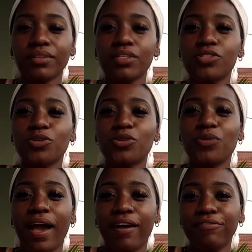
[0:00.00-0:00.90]
So you
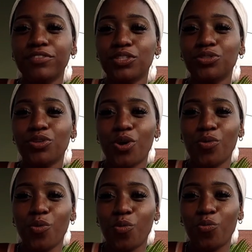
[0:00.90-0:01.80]
have to
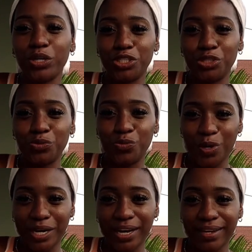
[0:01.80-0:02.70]
know what you
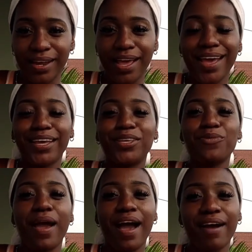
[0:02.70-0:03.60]
want.
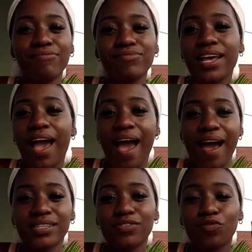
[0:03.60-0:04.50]
You have to
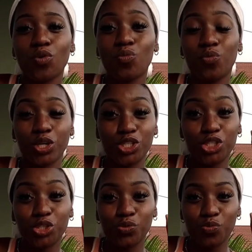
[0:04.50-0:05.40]
ask for
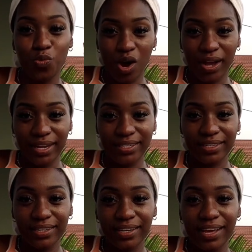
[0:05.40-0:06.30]
what you want.
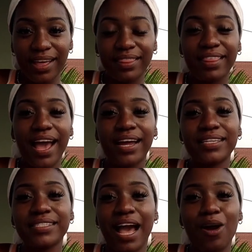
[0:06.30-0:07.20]
That
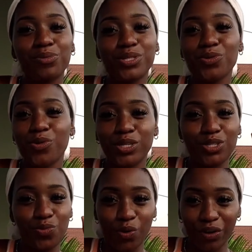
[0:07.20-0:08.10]
is how it's going
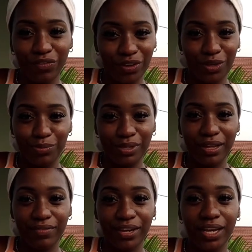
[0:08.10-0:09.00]
to work for you,
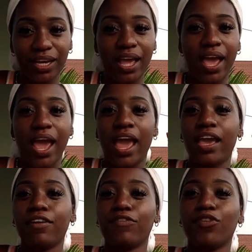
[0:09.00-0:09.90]
beloved.
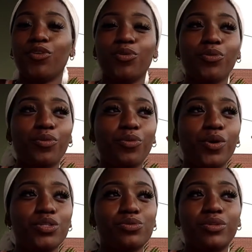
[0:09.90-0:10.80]
If you
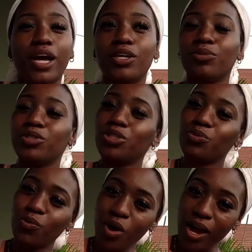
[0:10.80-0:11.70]
do not know what
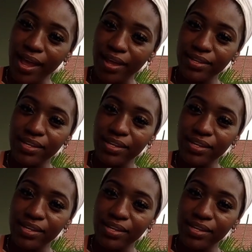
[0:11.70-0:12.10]
you want